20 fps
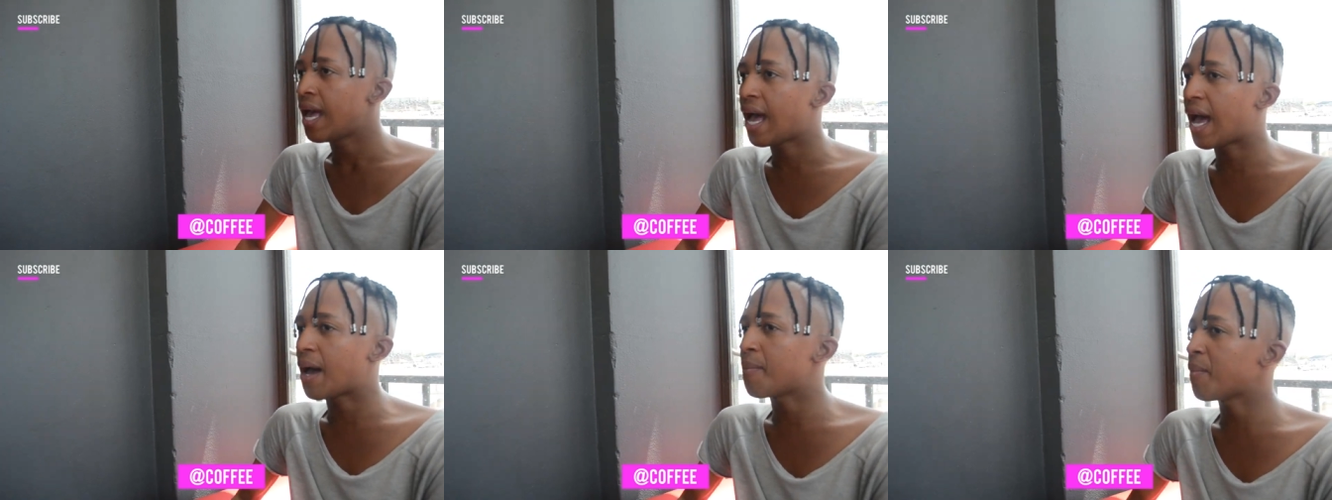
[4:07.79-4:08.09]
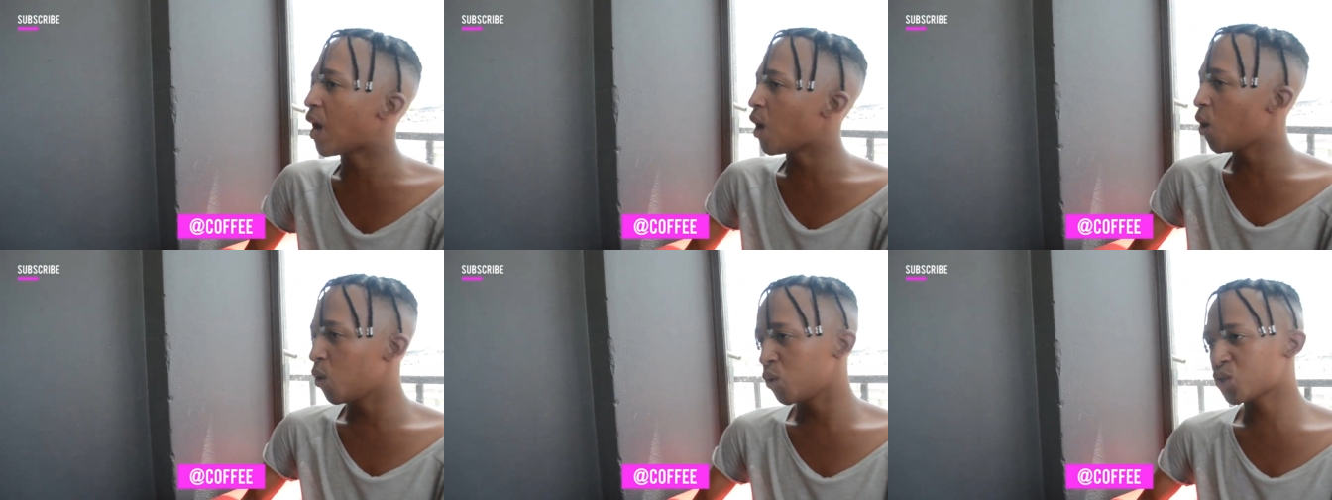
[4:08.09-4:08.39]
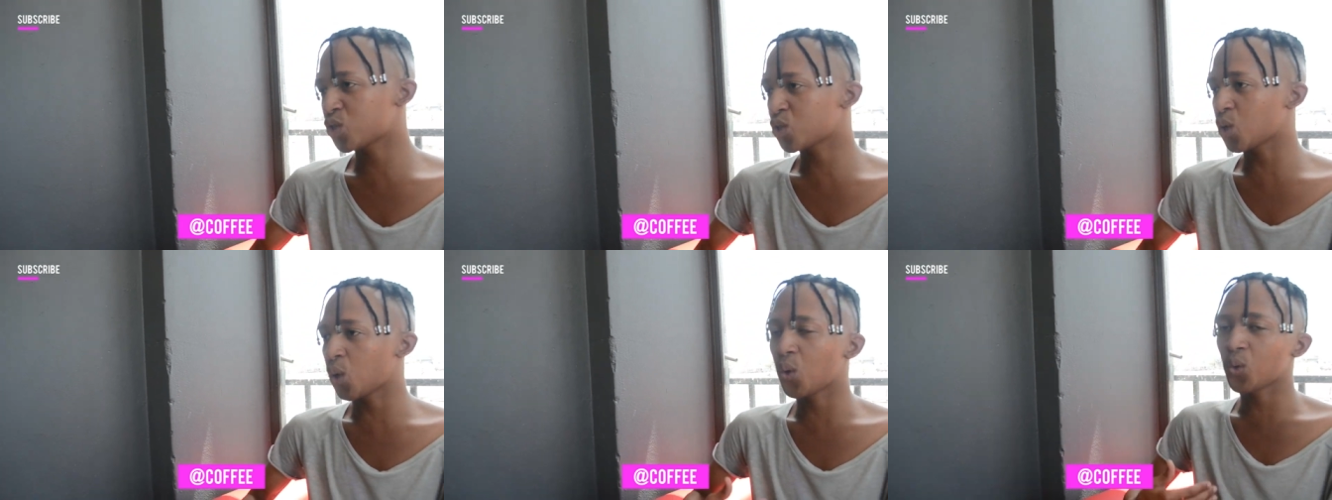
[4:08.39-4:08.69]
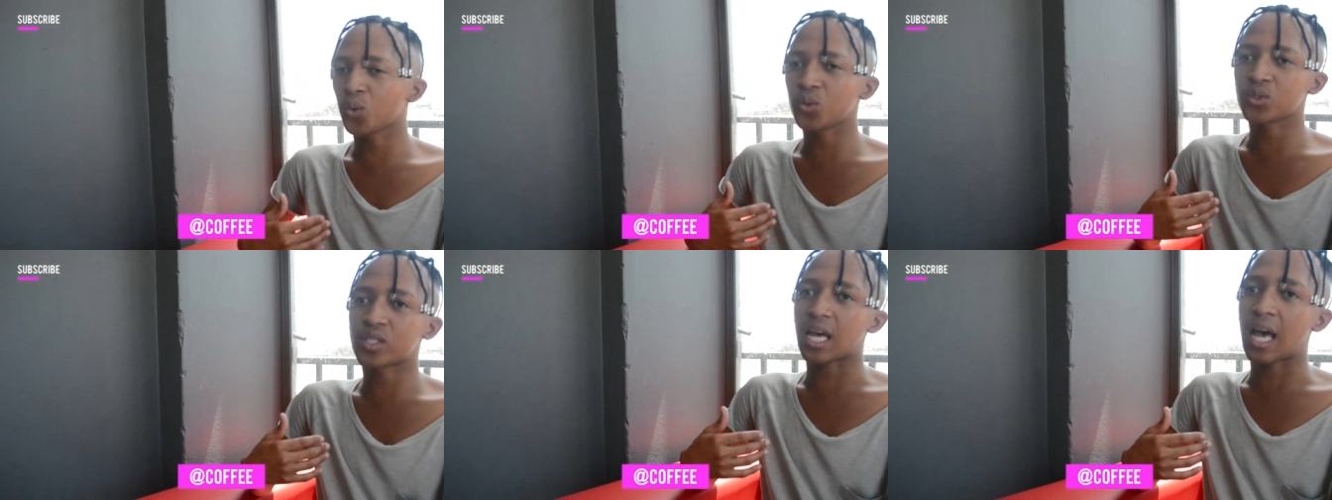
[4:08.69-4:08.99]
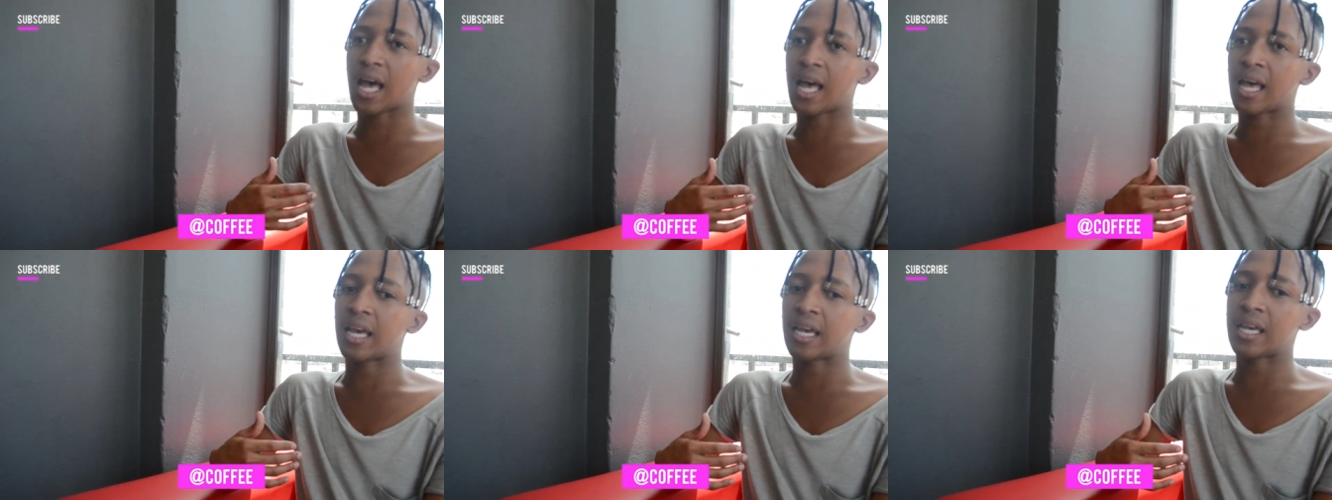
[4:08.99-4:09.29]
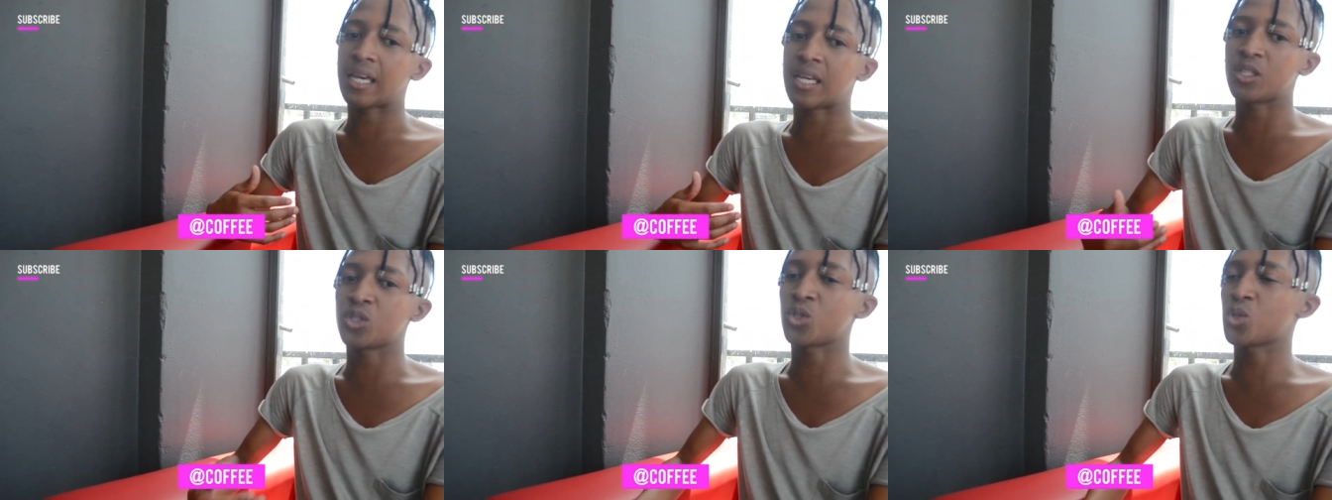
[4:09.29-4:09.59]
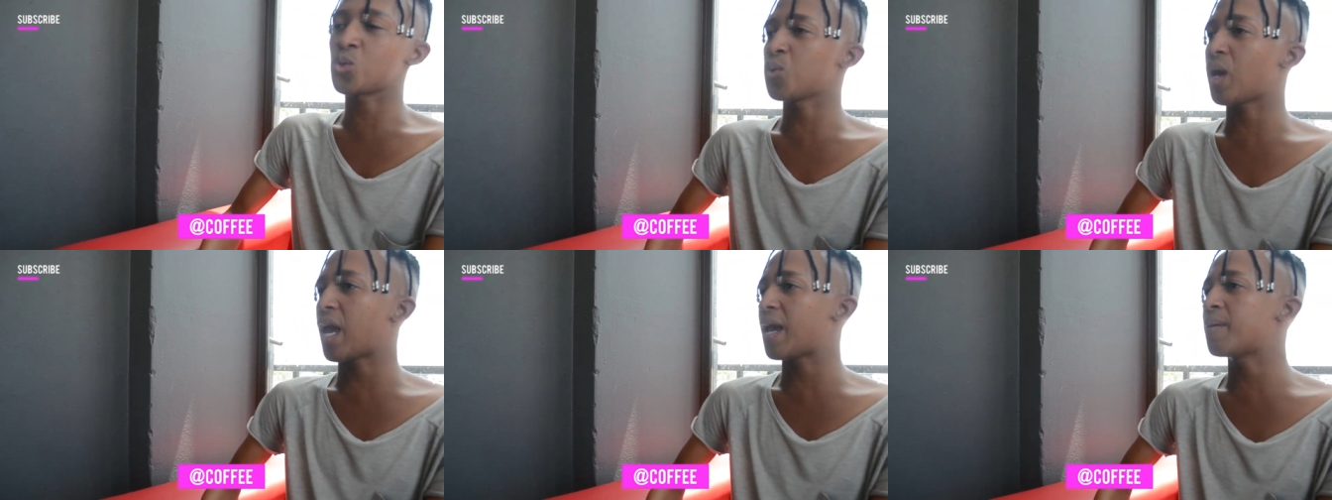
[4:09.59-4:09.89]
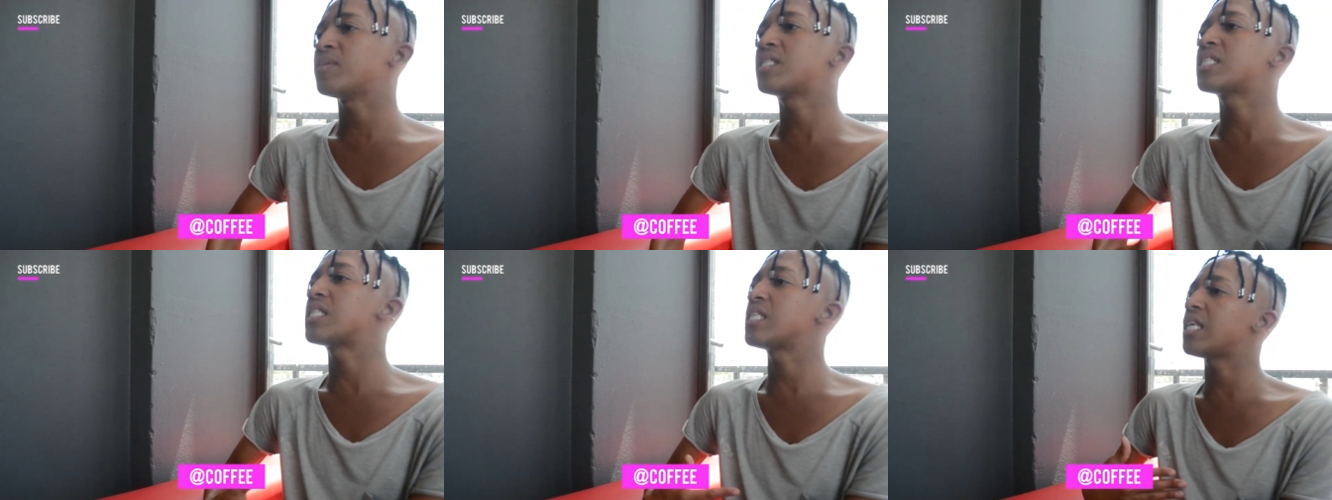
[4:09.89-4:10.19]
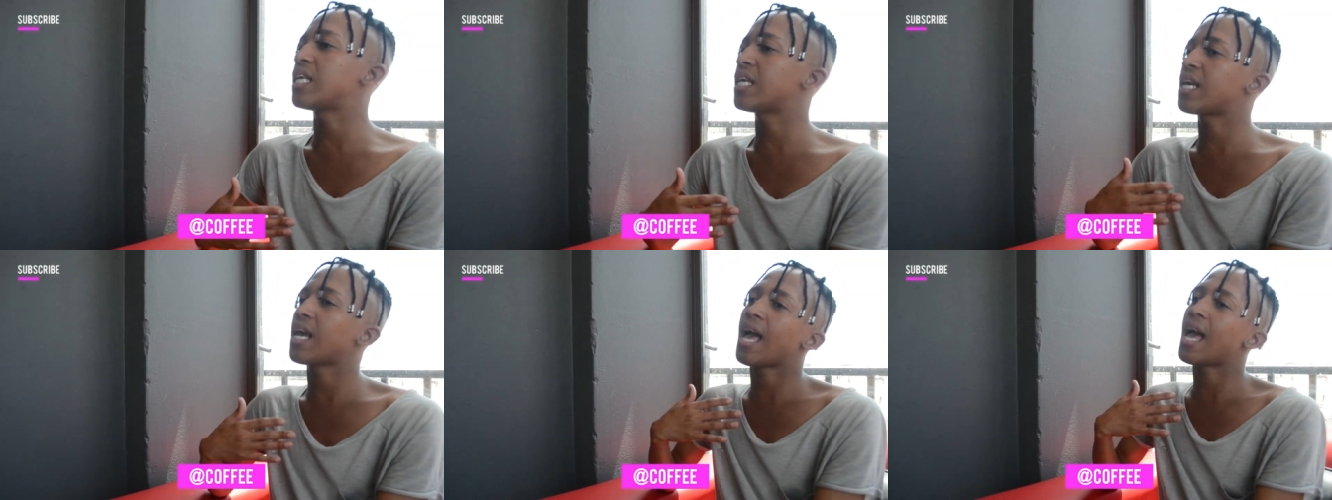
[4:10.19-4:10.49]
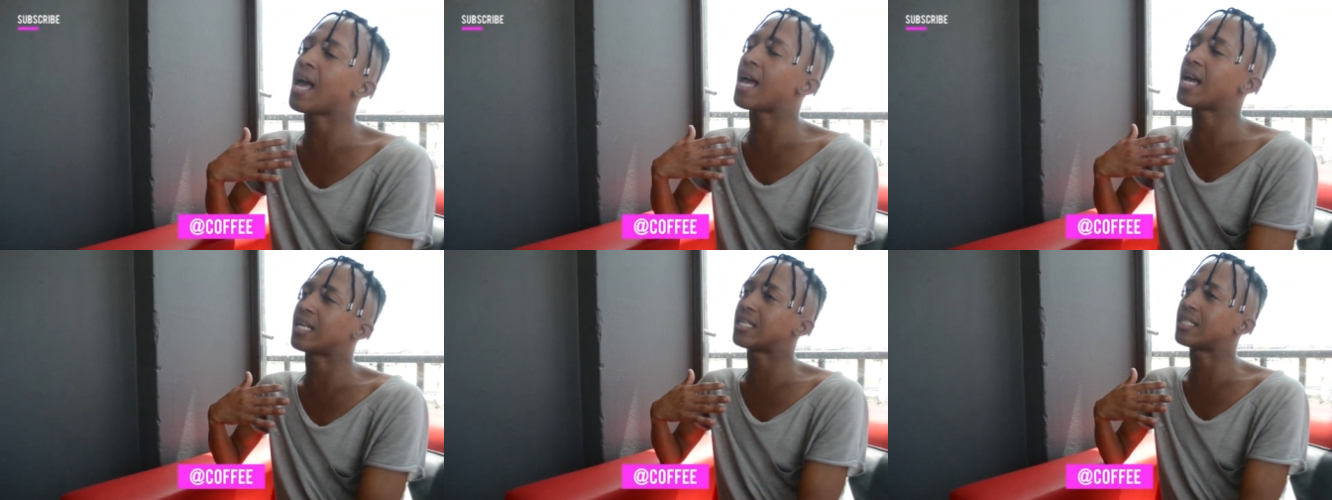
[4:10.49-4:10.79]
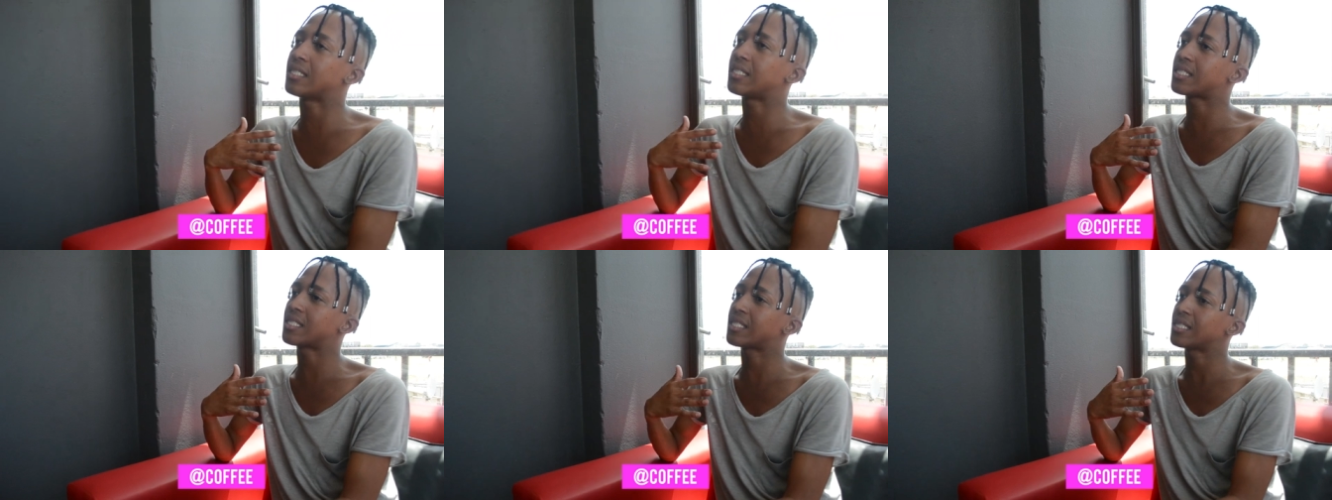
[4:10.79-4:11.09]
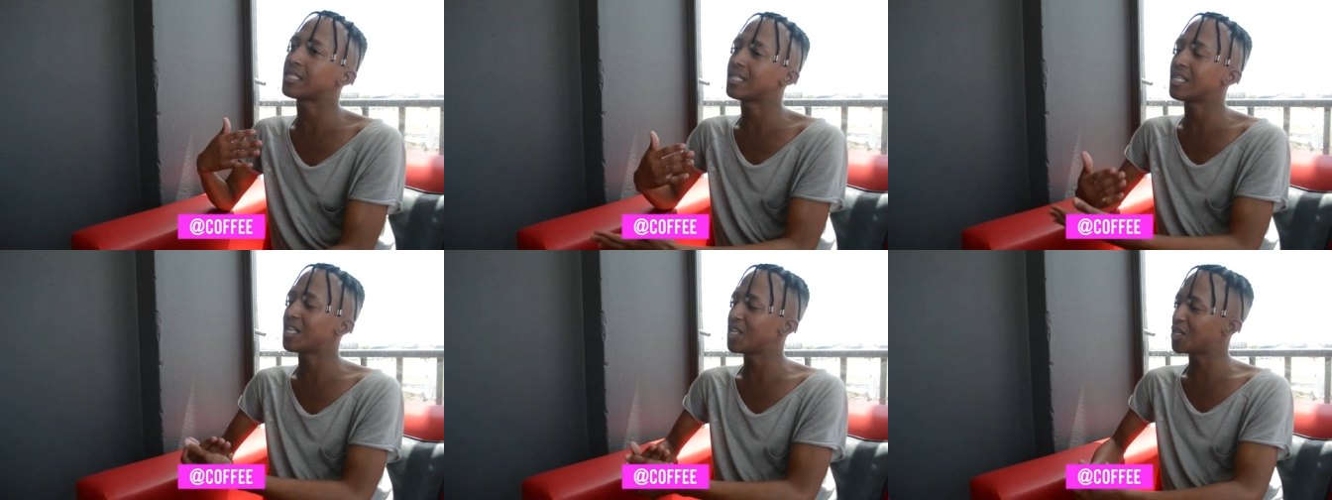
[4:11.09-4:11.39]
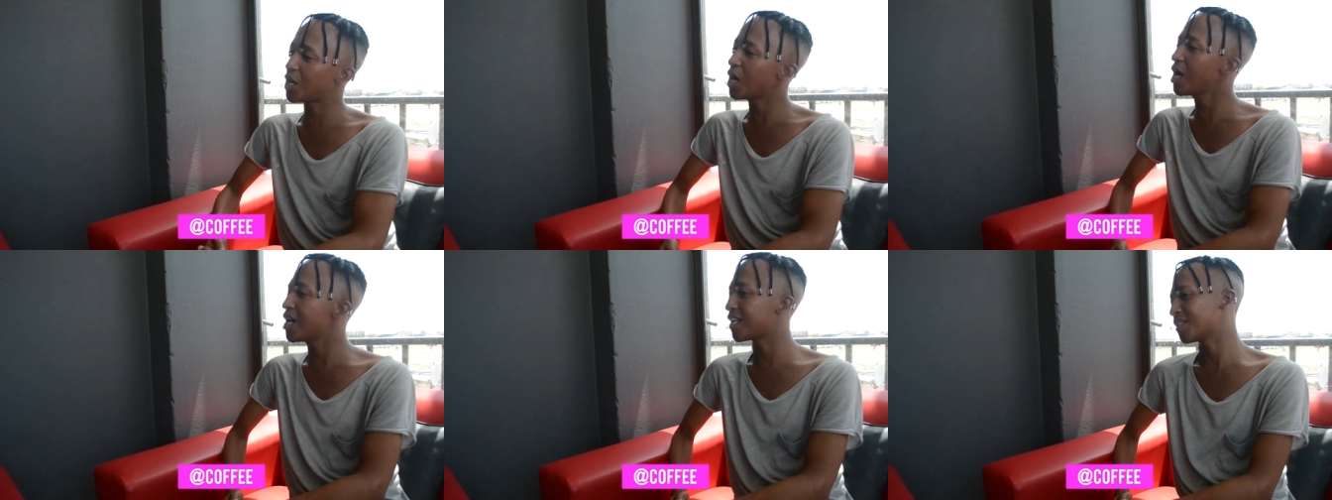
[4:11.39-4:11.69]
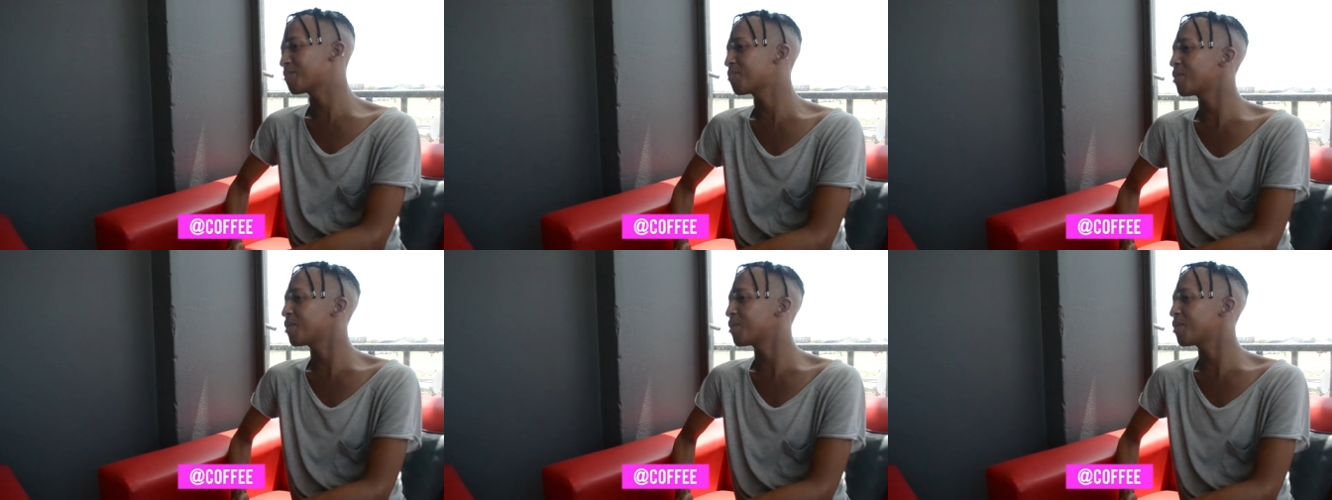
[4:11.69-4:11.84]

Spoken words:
I host shows, I do MC, and yeah,